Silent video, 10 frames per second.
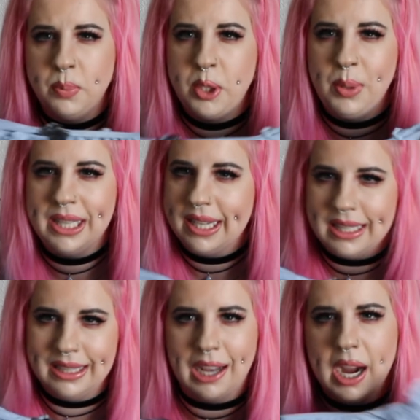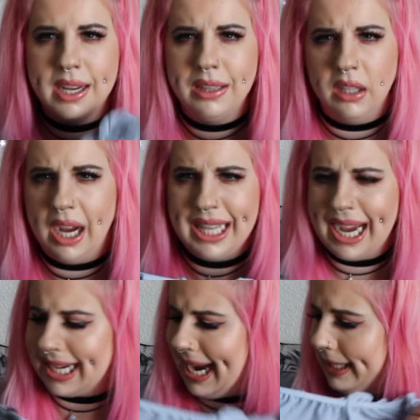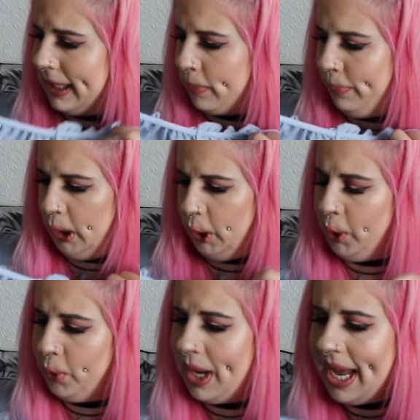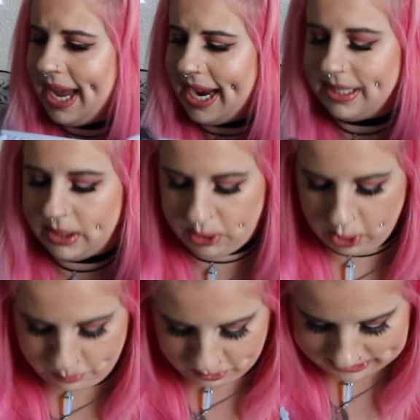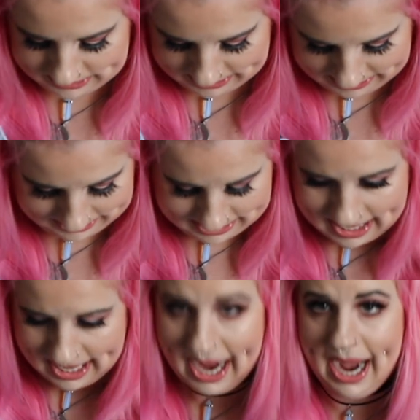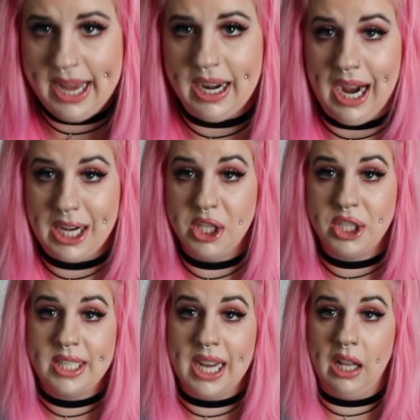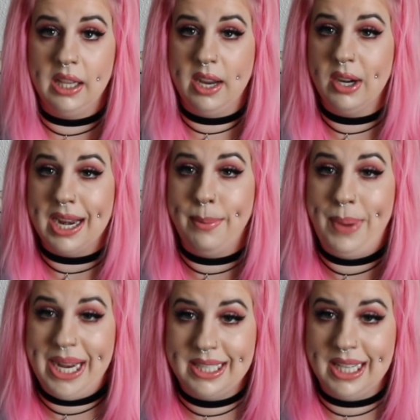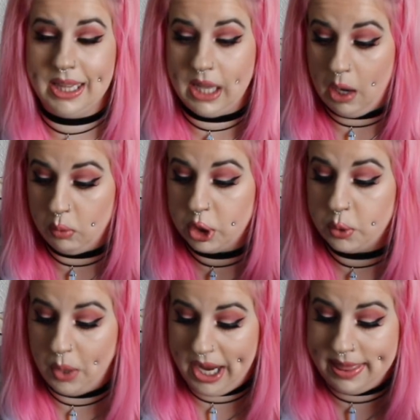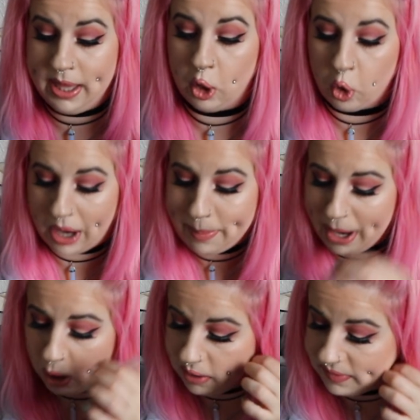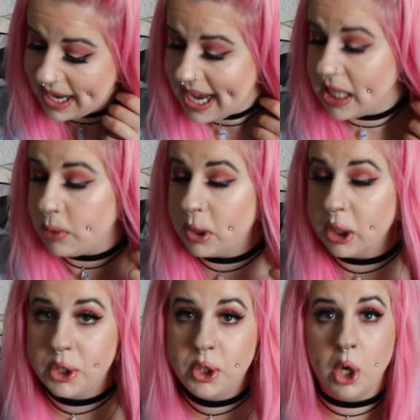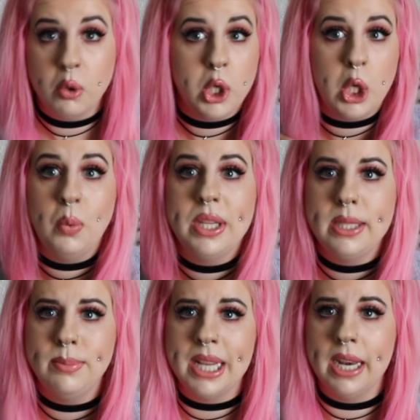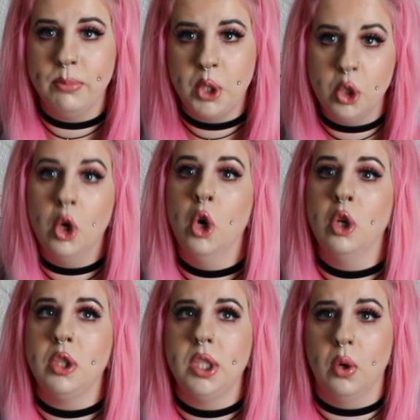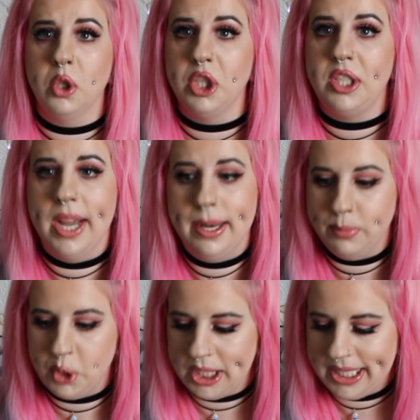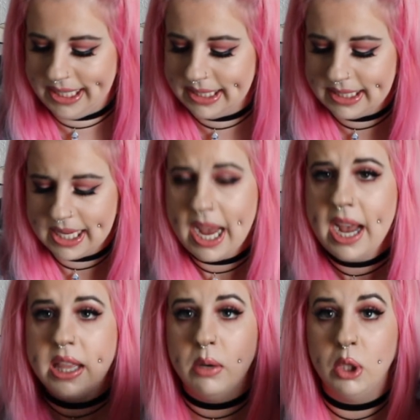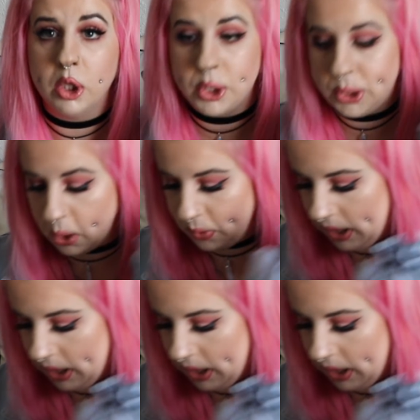between like lilac and like blue. It's so pretty, and I can just tell they're again a basic that I will just wear the crap out of. These would look so cute with some denim shorts or just denim jeans. They will look so